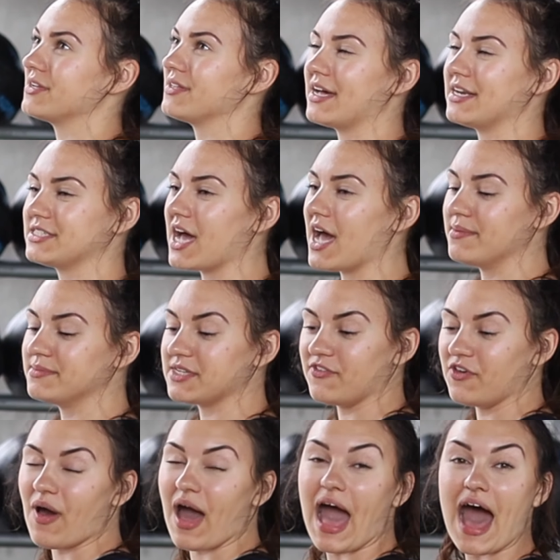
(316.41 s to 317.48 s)
A lot of times
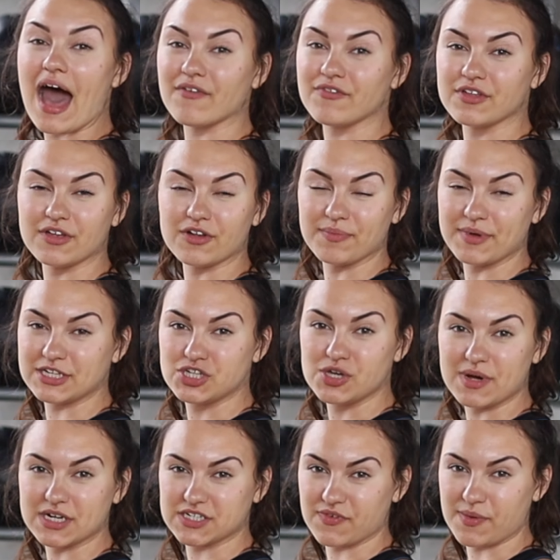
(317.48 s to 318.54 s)
if you have a little bit too
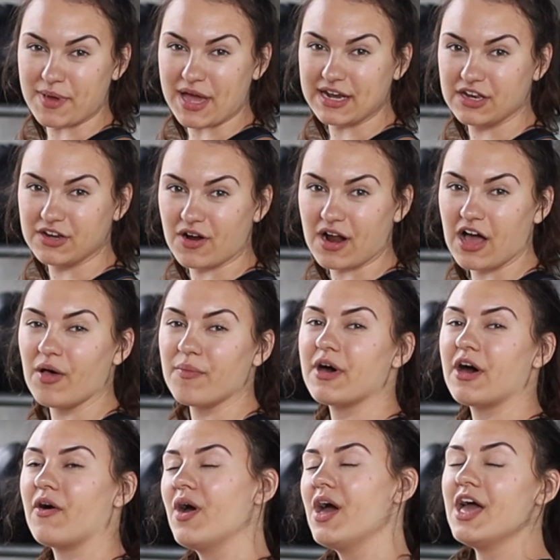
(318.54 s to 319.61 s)
much of a bend in your
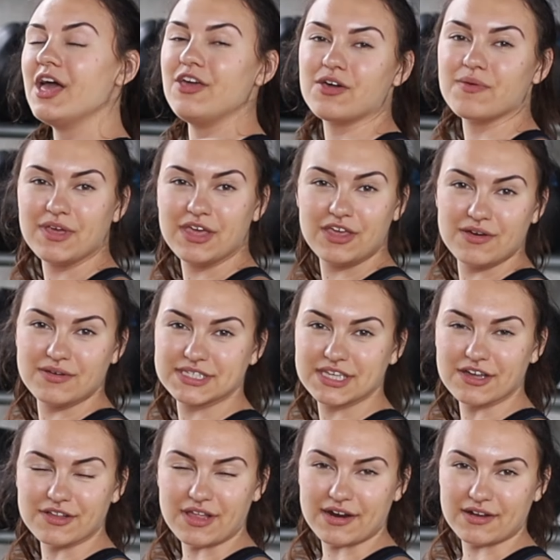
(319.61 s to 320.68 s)
elbow, you can be
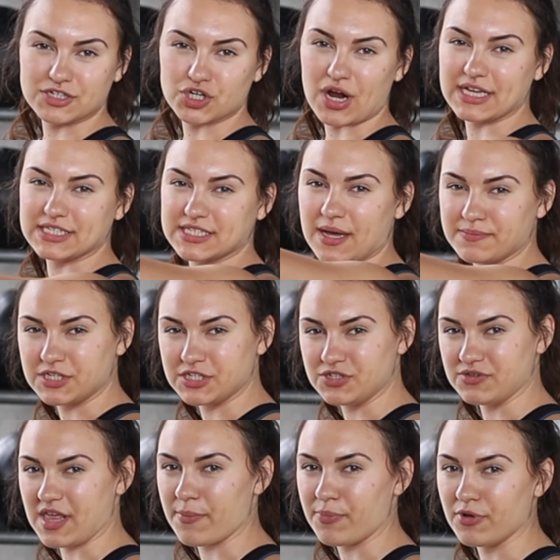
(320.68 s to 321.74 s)
using a lot of tricep to
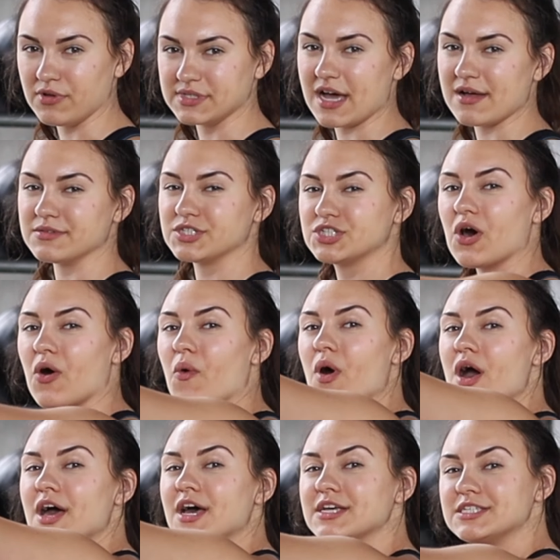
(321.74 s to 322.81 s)
do that pull down. So
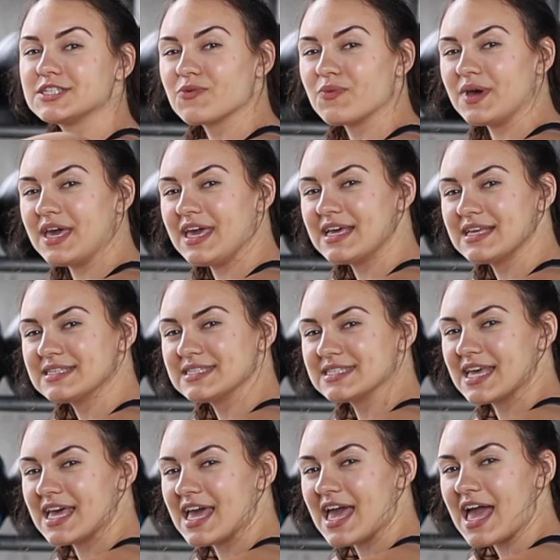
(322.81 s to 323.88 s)
squeeze
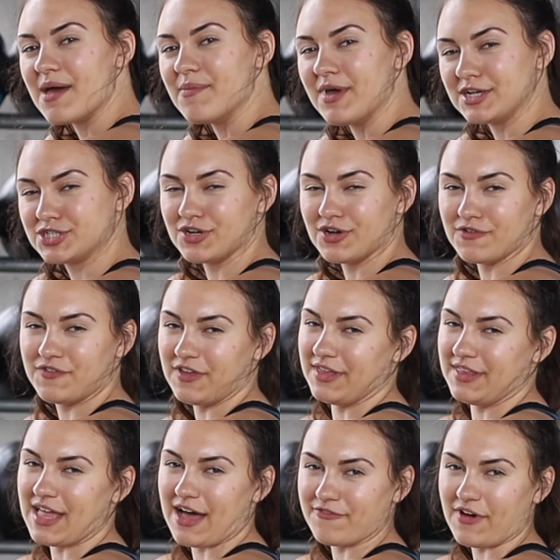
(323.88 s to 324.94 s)
and make sure you're
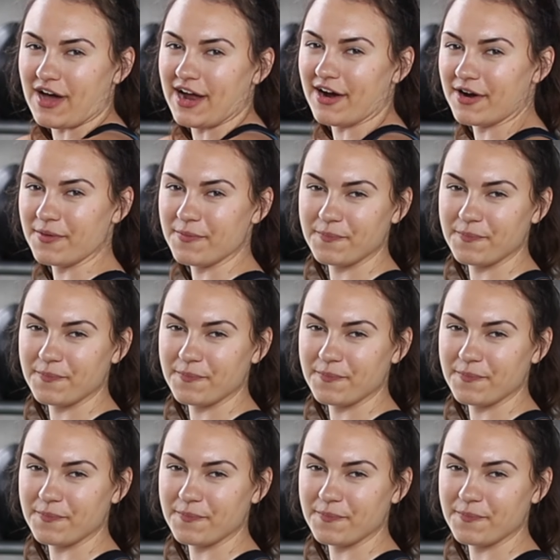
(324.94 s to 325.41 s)
feeling that fire.